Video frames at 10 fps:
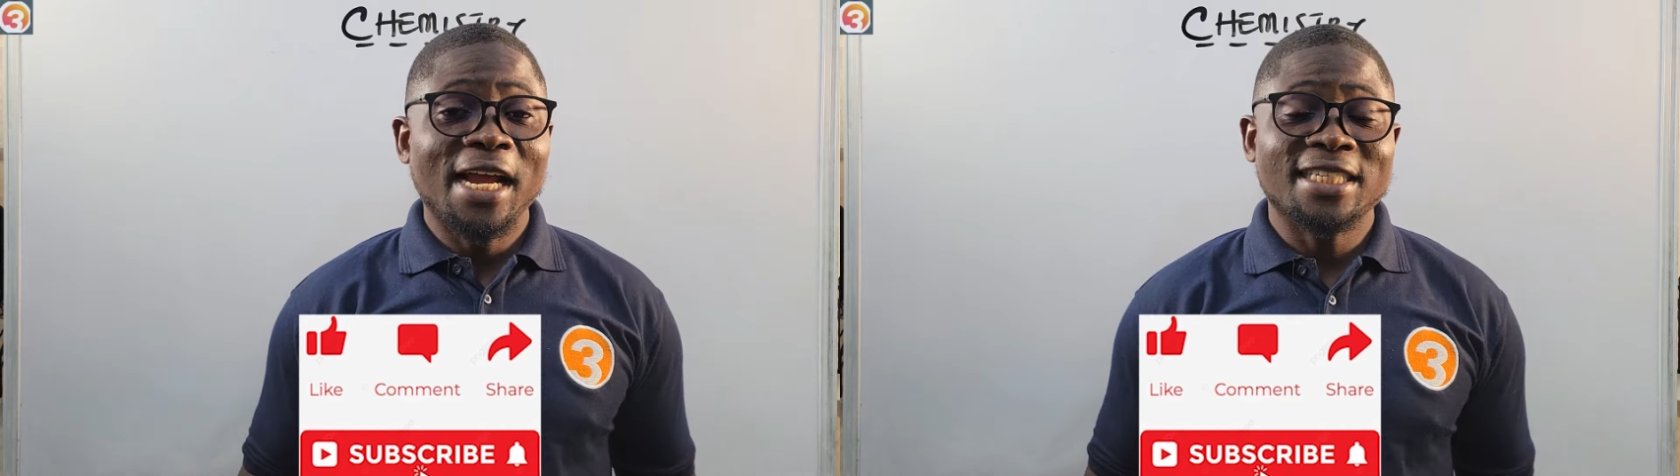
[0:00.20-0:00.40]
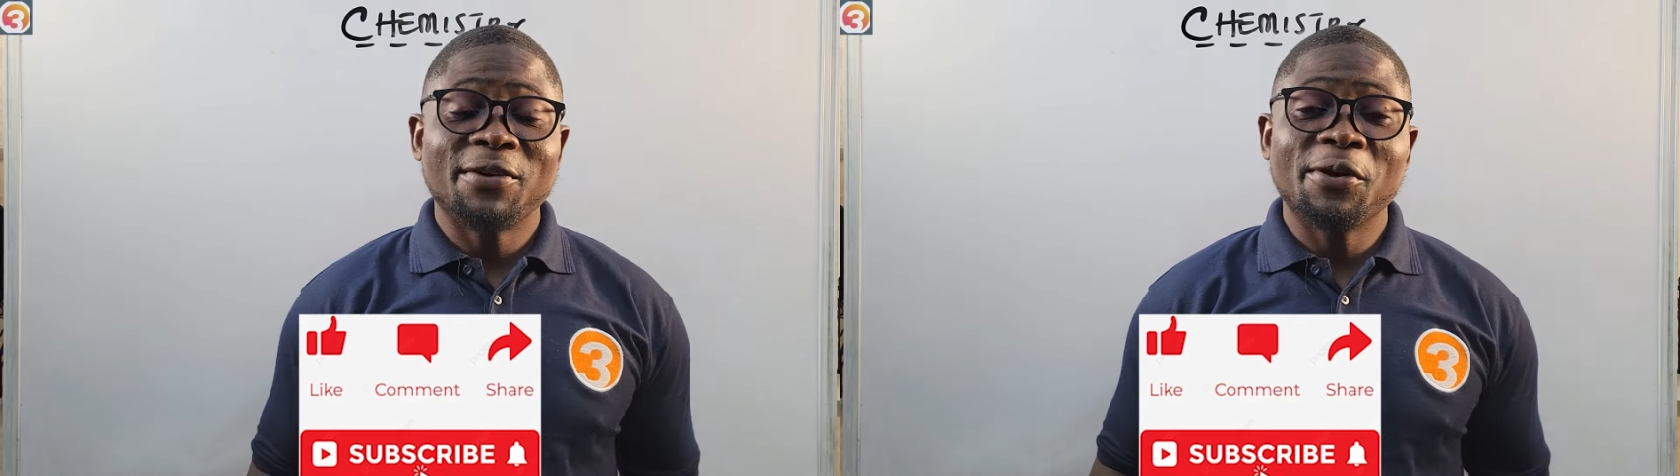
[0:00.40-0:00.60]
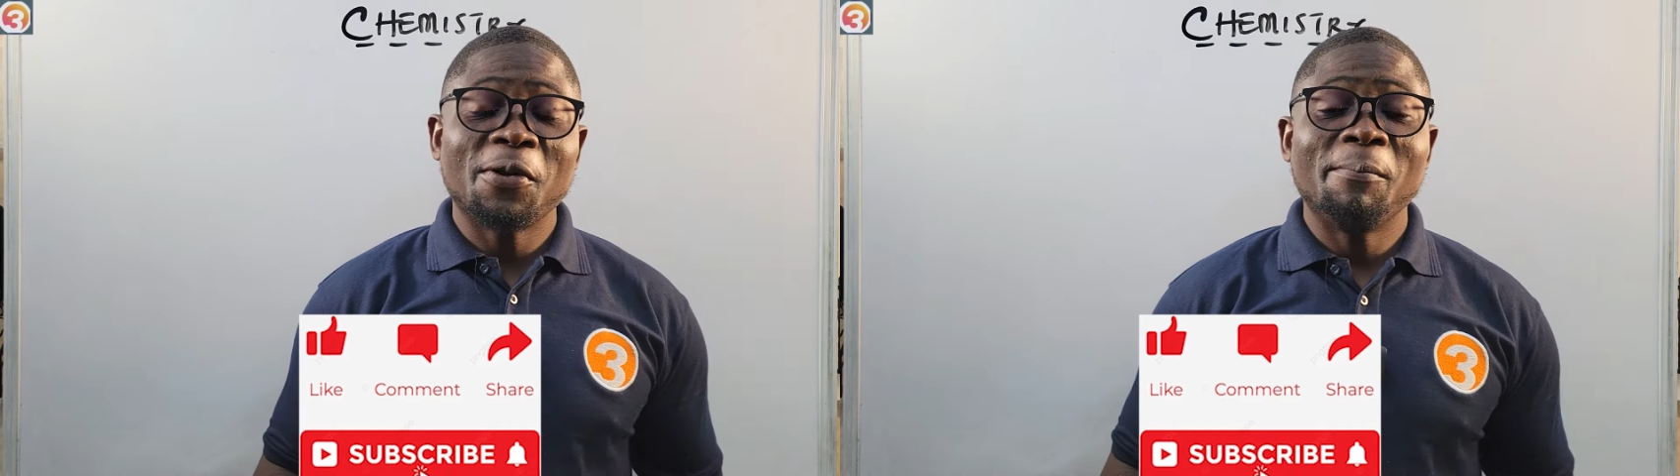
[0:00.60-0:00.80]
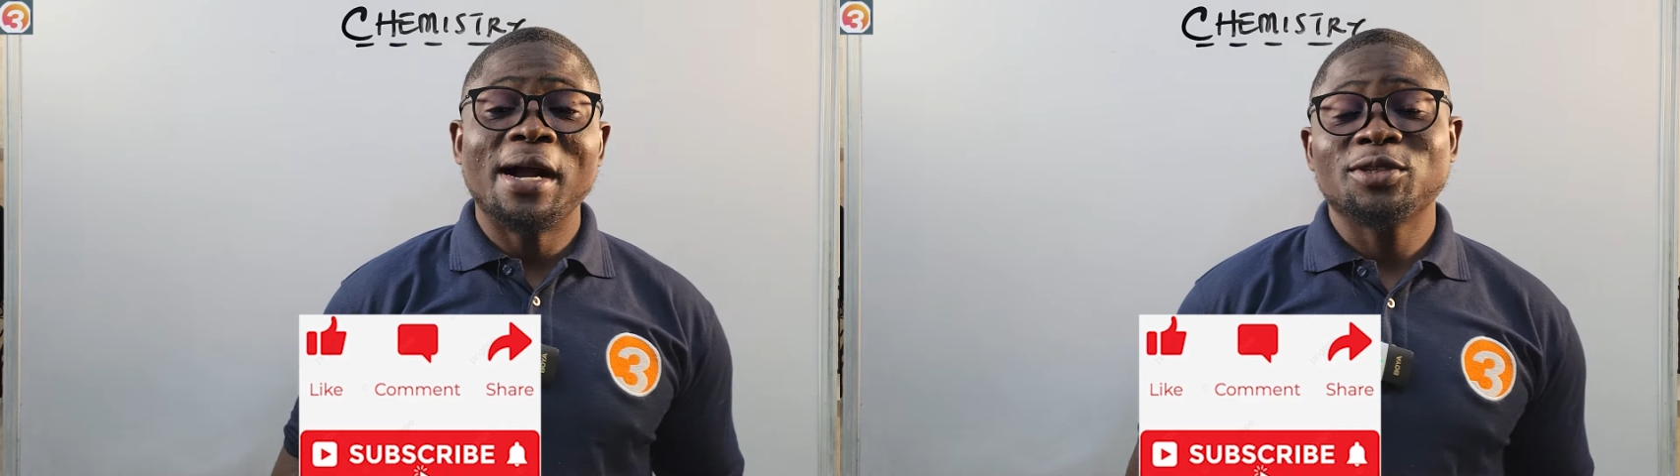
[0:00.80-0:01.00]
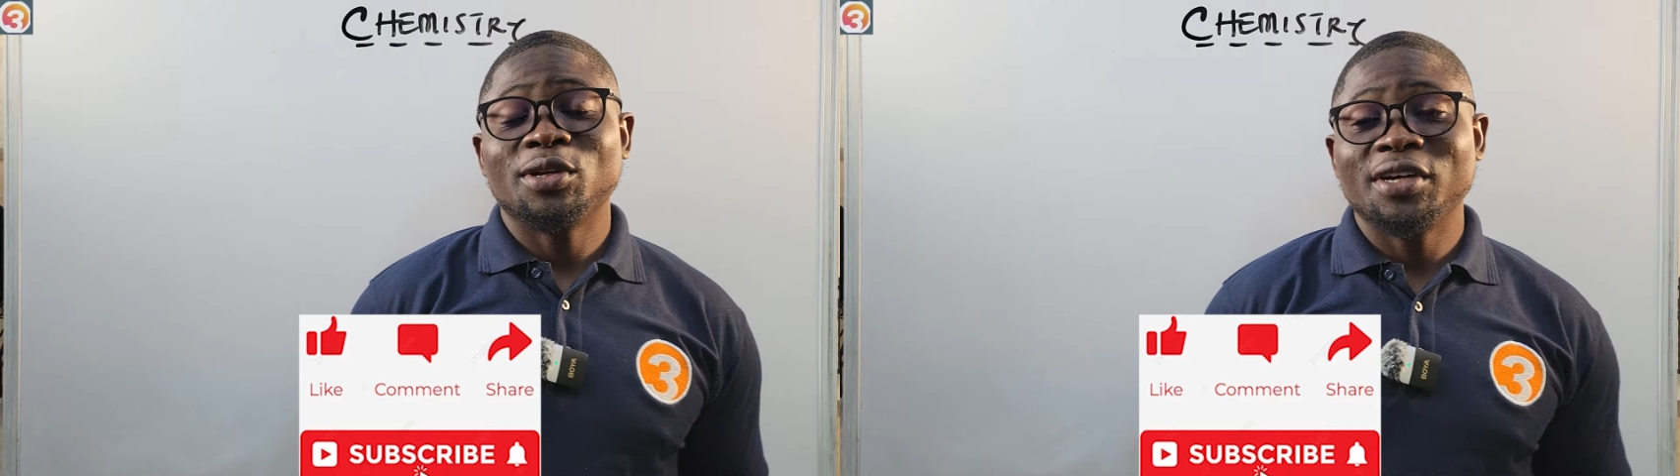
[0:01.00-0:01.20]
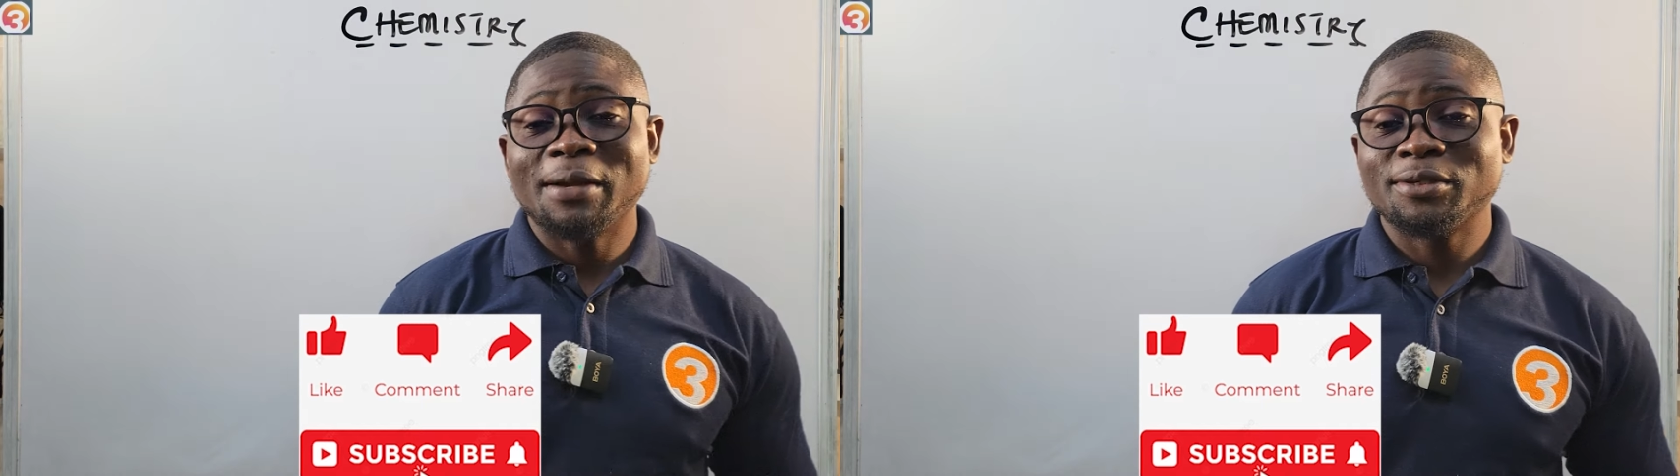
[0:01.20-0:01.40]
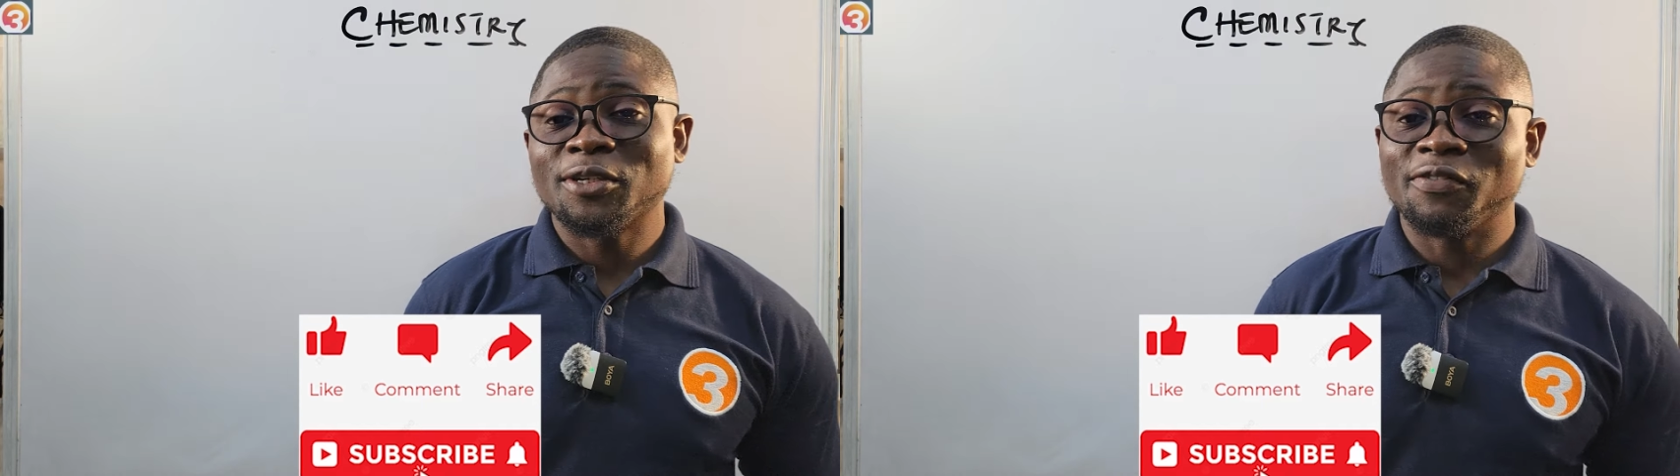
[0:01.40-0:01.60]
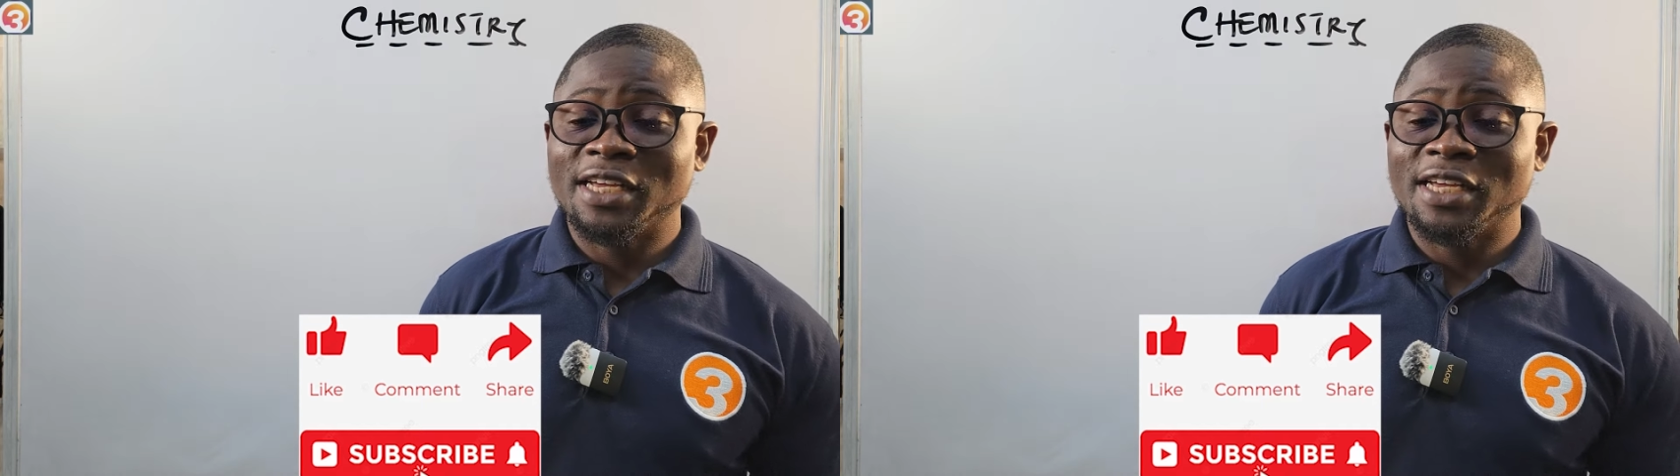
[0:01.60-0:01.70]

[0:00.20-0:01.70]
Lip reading: guys, and welcome back to another episode of